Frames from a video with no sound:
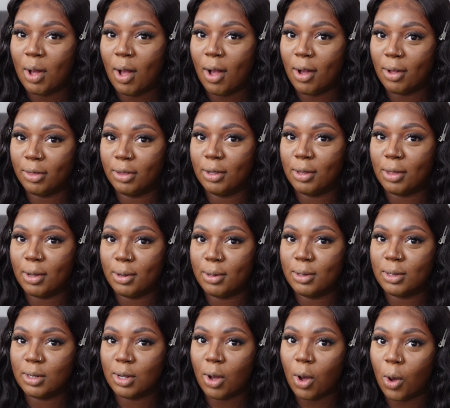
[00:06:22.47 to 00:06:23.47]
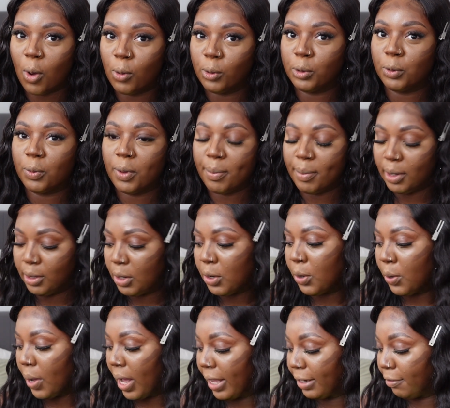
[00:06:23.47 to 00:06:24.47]
under those older women
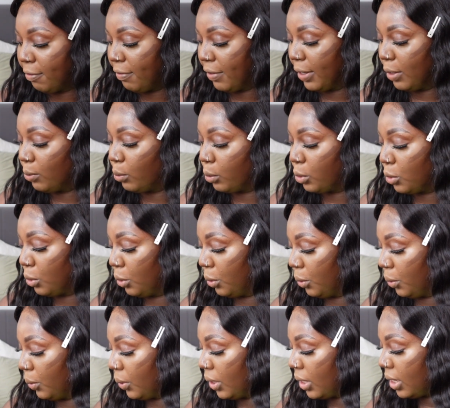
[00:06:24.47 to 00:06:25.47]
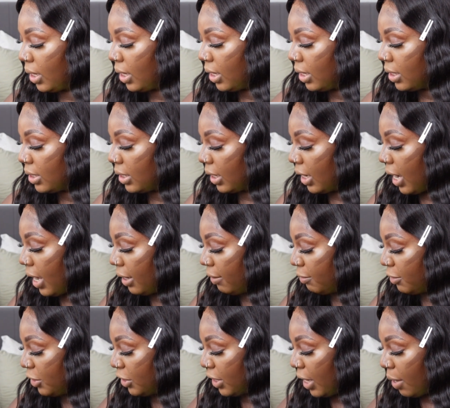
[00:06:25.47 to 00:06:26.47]
who had a thing or two to kind
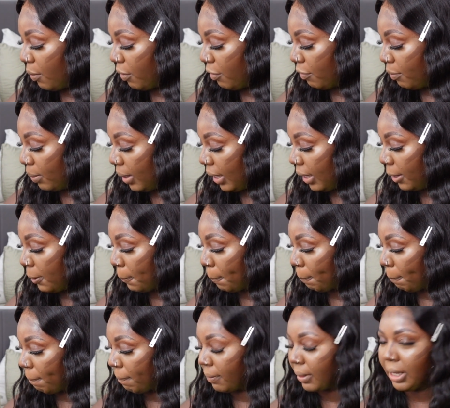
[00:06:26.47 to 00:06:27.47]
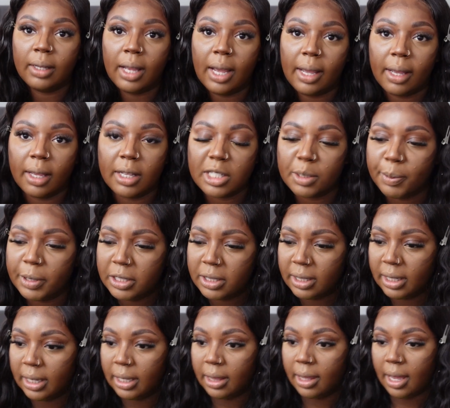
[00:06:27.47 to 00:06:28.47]
of share with me. Like,
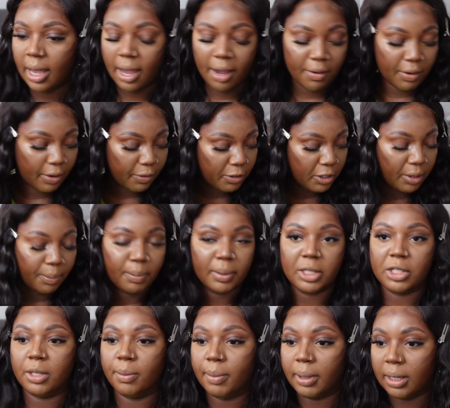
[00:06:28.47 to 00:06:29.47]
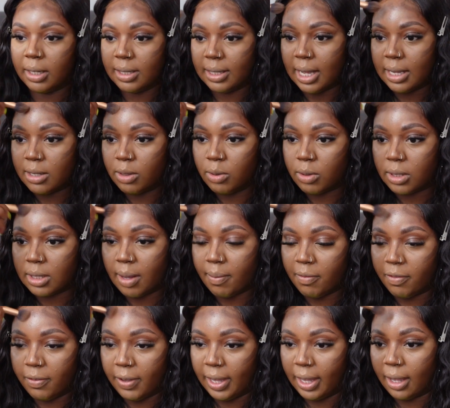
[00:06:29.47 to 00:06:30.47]
especially in the area of submission, because that's not
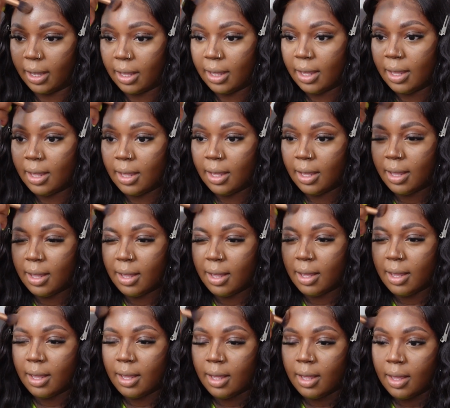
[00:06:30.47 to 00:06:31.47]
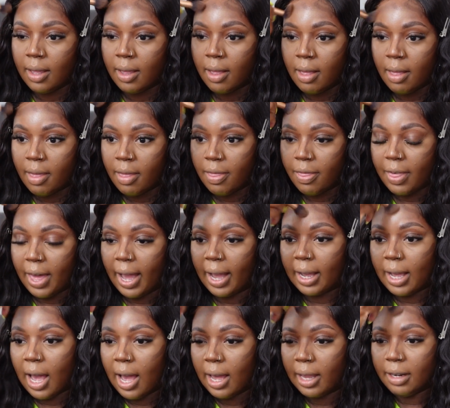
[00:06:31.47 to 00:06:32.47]
something that
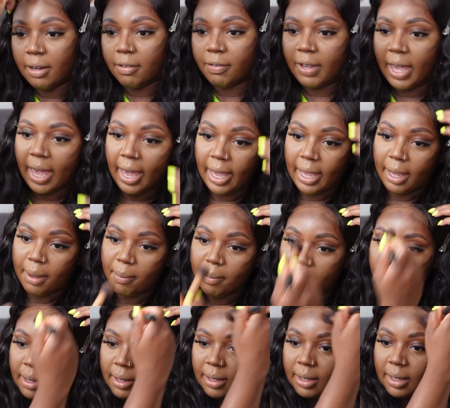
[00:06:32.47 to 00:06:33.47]
kind of came